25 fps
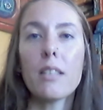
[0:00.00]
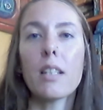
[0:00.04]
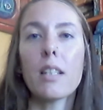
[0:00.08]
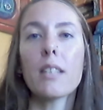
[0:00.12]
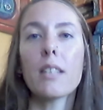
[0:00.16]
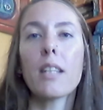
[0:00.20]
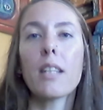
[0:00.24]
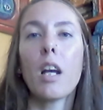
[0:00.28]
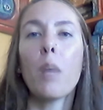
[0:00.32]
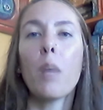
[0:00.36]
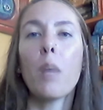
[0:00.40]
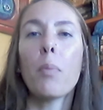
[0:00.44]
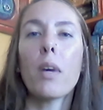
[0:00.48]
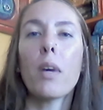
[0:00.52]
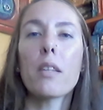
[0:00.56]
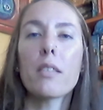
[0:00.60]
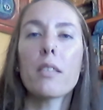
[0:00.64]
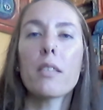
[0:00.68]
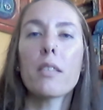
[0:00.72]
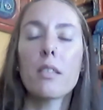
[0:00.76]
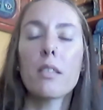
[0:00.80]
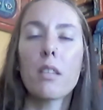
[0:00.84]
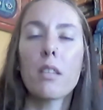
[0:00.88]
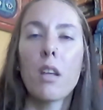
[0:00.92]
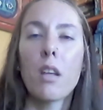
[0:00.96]
Let's help
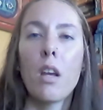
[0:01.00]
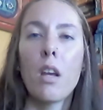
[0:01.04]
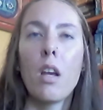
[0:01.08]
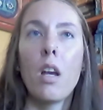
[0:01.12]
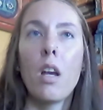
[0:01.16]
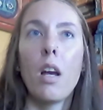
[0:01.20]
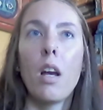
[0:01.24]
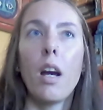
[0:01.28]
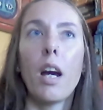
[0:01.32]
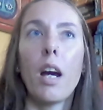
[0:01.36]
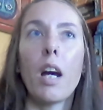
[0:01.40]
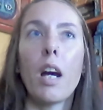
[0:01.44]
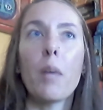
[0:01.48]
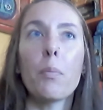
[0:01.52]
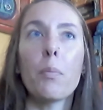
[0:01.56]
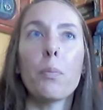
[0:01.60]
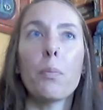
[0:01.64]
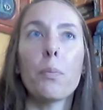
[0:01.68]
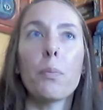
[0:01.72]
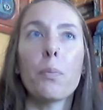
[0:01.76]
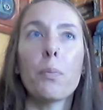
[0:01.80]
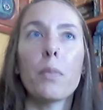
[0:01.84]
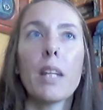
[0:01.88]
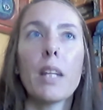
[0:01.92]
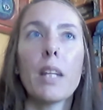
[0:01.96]
us
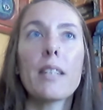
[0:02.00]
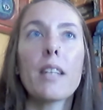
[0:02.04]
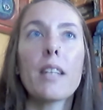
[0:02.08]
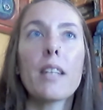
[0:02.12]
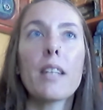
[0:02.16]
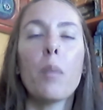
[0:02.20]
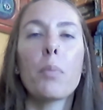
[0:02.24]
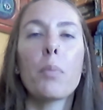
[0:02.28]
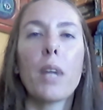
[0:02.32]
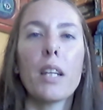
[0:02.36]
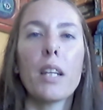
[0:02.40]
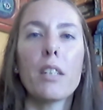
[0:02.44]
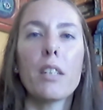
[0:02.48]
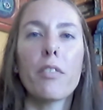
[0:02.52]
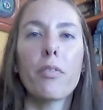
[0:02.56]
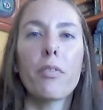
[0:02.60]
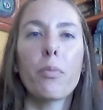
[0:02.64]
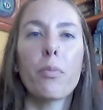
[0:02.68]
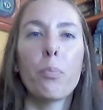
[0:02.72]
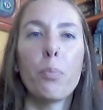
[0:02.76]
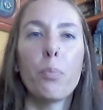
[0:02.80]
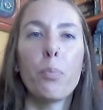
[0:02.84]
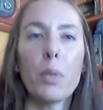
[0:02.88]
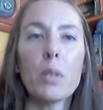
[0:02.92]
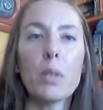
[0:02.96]
um, let's help kind of
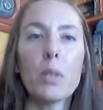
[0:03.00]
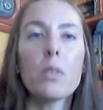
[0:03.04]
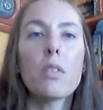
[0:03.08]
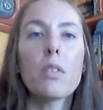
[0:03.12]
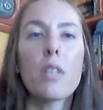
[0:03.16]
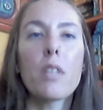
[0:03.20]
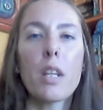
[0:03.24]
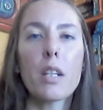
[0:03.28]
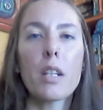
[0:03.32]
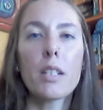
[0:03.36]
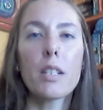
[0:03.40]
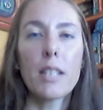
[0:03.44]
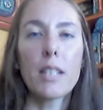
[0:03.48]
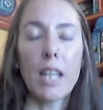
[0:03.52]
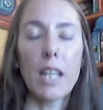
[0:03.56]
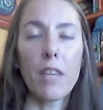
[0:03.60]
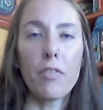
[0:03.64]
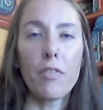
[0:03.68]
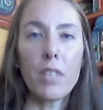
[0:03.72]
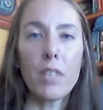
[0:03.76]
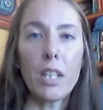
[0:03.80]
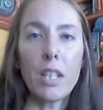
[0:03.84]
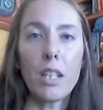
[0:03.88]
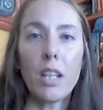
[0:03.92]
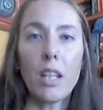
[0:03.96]
build their
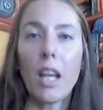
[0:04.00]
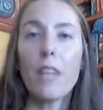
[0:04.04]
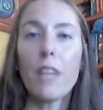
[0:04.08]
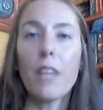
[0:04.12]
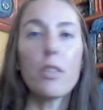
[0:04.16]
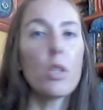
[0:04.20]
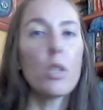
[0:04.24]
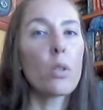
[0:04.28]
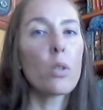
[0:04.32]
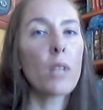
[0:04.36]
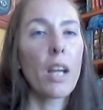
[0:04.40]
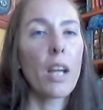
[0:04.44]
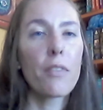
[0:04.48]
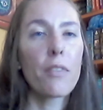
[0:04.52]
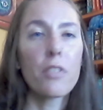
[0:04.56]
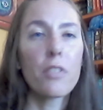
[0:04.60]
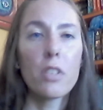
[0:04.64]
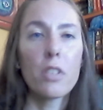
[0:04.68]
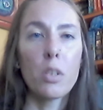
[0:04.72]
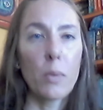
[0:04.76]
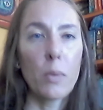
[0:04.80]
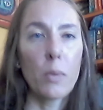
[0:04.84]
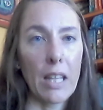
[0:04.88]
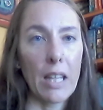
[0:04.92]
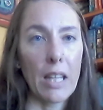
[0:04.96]
safety and you don't have to
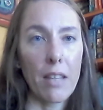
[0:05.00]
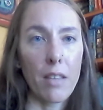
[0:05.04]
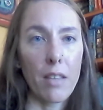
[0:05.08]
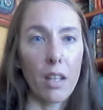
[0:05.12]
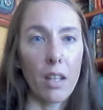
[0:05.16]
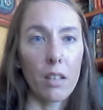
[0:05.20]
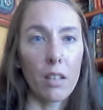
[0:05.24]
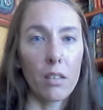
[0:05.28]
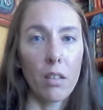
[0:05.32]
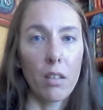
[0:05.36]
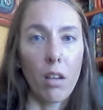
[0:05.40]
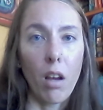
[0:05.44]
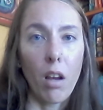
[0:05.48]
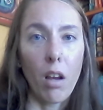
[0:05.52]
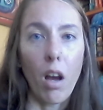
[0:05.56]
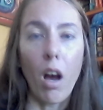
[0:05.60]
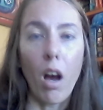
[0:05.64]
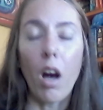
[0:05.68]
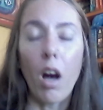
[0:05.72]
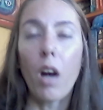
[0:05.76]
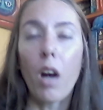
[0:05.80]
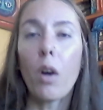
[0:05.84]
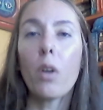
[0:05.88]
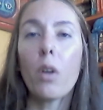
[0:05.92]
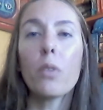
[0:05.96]
do anything
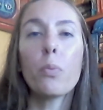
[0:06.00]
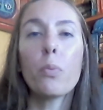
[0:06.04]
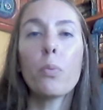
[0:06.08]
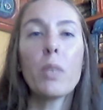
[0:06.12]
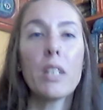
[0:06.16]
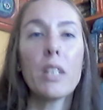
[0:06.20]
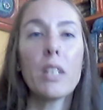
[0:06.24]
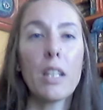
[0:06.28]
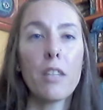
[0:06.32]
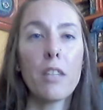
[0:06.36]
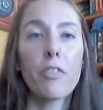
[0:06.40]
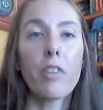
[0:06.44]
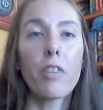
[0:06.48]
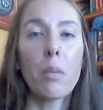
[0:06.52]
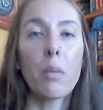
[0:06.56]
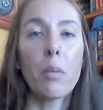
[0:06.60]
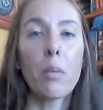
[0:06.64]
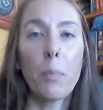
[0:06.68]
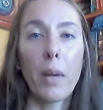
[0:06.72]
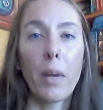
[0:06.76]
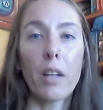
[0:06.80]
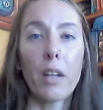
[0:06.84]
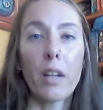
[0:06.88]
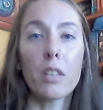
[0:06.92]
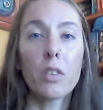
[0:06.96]
all we need from a
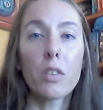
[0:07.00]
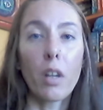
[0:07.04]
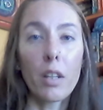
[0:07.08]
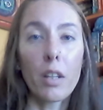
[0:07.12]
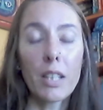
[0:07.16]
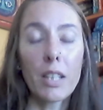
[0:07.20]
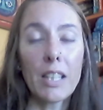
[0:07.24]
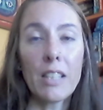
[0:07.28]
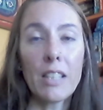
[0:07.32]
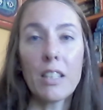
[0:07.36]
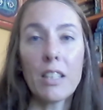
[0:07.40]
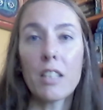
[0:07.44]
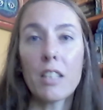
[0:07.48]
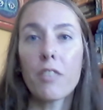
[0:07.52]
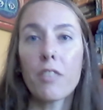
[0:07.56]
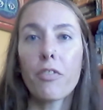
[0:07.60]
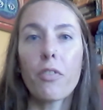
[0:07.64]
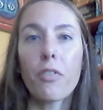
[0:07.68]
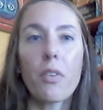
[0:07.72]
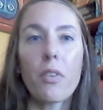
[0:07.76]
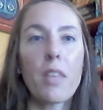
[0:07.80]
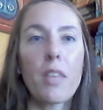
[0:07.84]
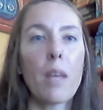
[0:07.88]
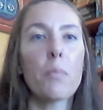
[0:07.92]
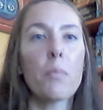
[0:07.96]
parent guardian is
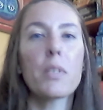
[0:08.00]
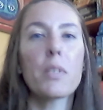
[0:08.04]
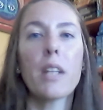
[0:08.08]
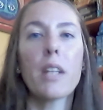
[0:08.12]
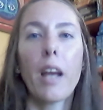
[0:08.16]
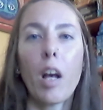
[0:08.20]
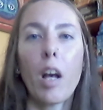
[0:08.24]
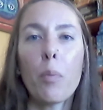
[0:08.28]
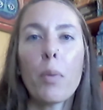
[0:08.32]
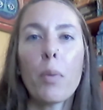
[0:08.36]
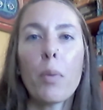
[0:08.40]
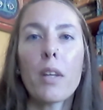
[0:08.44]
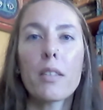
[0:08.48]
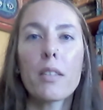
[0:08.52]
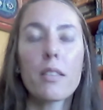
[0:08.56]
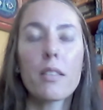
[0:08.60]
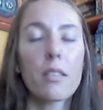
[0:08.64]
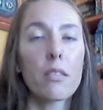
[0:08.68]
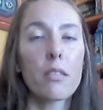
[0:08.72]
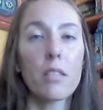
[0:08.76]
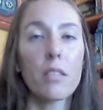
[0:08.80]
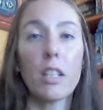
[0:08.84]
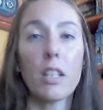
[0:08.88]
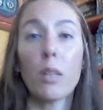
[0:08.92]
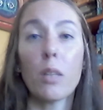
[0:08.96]
for them to help us
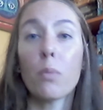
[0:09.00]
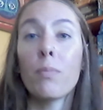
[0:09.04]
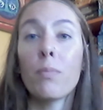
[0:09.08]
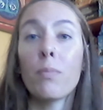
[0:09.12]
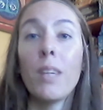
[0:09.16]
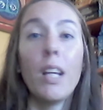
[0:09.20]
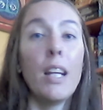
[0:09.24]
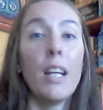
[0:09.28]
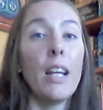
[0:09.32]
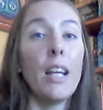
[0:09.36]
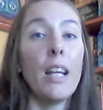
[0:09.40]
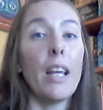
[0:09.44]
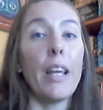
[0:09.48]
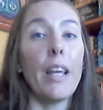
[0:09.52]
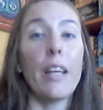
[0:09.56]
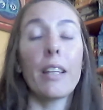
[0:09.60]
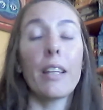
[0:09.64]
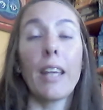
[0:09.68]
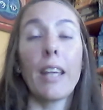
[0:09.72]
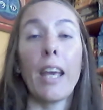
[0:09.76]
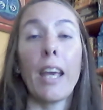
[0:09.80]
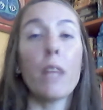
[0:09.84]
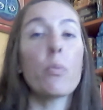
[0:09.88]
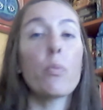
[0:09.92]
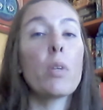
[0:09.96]
you know
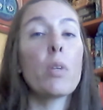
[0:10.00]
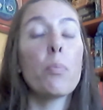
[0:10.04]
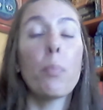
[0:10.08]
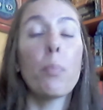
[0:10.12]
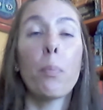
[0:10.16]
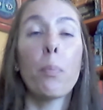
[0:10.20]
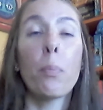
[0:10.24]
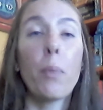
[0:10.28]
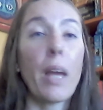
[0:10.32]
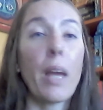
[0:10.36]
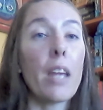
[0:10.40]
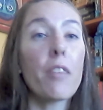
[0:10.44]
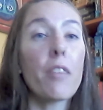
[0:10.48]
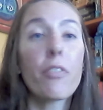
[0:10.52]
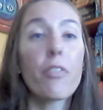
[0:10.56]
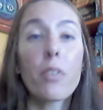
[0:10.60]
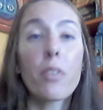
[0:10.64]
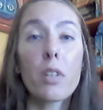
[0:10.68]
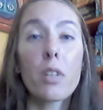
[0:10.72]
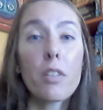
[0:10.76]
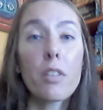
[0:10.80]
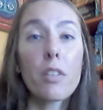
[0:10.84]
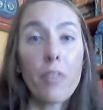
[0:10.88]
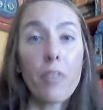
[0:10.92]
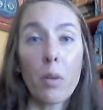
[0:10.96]
can we pay
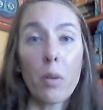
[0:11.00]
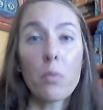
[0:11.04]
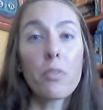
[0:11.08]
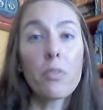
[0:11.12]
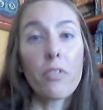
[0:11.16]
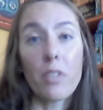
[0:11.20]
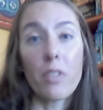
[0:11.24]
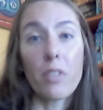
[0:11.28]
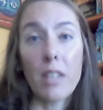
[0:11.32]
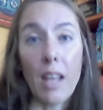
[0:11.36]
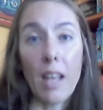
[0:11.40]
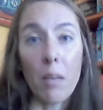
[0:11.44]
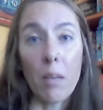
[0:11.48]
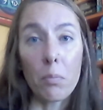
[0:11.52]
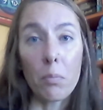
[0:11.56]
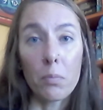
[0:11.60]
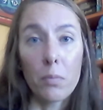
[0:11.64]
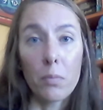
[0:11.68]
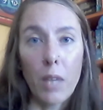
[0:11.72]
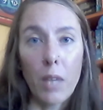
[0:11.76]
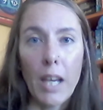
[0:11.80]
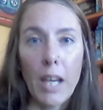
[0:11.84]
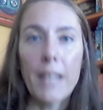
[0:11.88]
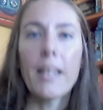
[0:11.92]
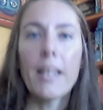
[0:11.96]
for a phone for them
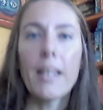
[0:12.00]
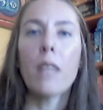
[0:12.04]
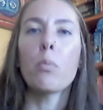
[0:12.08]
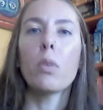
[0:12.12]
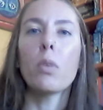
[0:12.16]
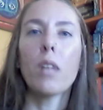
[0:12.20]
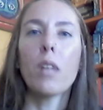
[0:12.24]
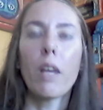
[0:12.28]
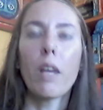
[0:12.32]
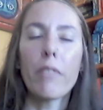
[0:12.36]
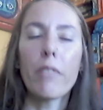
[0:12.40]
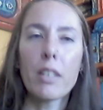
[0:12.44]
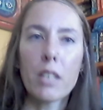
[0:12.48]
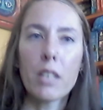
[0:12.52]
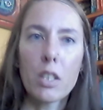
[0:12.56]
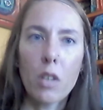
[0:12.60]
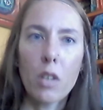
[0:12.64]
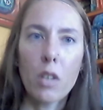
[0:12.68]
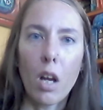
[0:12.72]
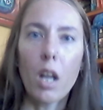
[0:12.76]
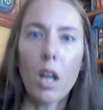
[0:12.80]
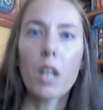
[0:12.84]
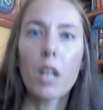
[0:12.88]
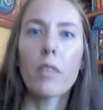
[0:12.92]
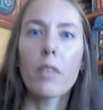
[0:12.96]
and then we'll obviously
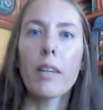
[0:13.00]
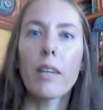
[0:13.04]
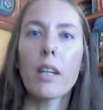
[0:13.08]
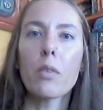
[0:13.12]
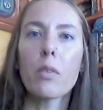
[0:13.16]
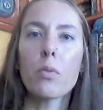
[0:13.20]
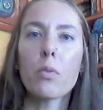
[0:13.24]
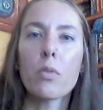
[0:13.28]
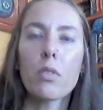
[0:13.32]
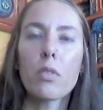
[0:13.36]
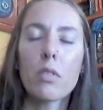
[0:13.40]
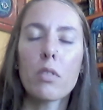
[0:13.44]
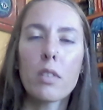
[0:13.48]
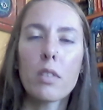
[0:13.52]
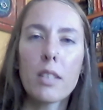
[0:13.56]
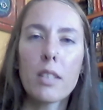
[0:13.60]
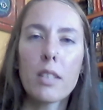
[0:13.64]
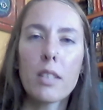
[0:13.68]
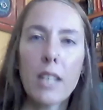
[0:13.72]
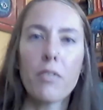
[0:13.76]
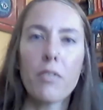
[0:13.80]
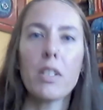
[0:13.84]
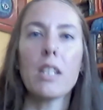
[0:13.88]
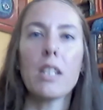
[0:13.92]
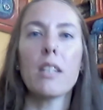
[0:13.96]
talk around
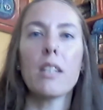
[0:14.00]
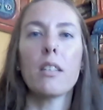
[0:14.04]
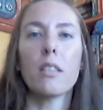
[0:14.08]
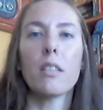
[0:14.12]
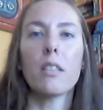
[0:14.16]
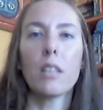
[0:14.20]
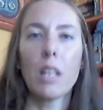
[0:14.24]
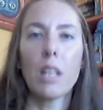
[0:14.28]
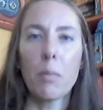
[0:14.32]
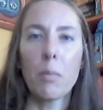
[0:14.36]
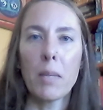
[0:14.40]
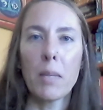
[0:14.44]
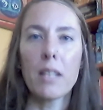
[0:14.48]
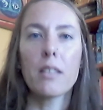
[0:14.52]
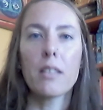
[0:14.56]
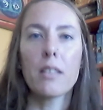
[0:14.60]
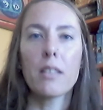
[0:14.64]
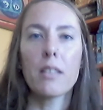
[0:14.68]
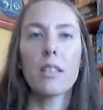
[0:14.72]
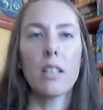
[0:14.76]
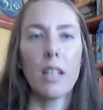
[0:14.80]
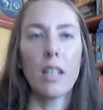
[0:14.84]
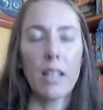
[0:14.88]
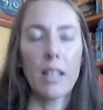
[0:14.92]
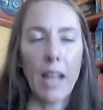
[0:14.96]
safety and limits
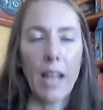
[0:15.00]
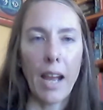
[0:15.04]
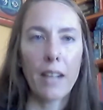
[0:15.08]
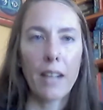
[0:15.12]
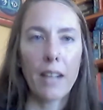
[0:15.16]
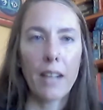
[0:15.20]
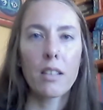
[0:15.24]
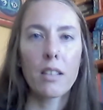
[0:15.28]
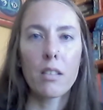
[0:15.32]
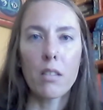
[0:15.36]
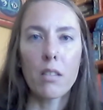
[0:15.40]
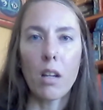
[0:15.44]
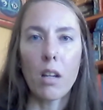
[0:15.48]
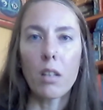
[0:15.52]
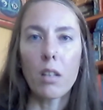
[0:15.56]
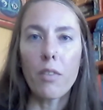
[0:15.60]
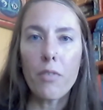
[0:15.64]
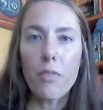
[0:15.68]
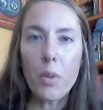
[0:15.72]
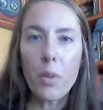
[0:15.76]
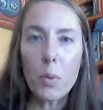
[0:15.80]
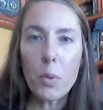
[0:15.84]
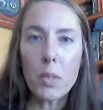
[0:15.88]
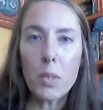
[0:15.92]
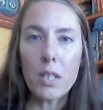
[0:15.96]
and, and access and all of
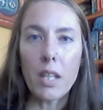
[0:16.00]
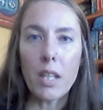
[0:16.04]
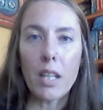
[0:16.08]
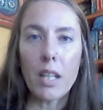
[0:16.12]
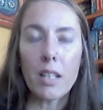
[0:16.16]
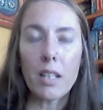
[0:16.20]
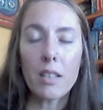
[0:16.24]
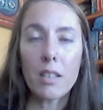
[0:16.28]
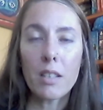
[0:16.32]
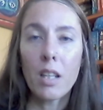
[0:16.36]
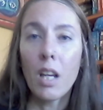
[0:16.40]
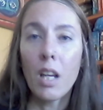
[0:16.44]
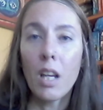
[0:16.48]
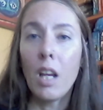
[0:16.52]
those things right.